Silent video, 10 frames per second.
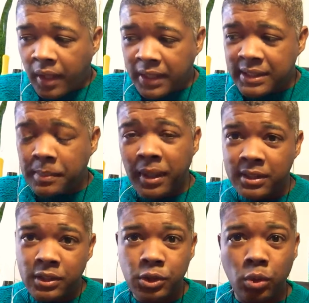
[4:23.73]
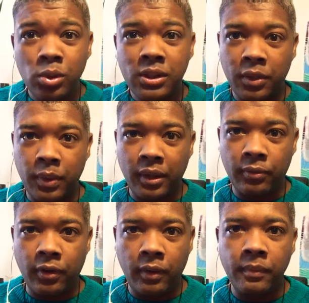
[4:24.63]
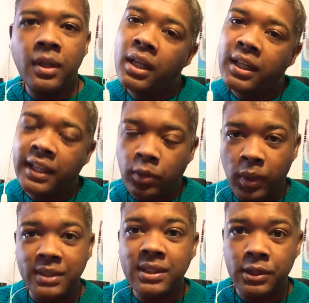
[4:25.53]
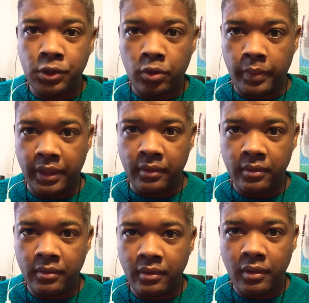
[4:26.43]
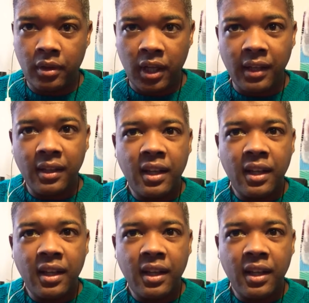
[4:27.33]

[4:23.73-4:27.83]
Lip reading: this amazing source that we are from that wants us to win, okay?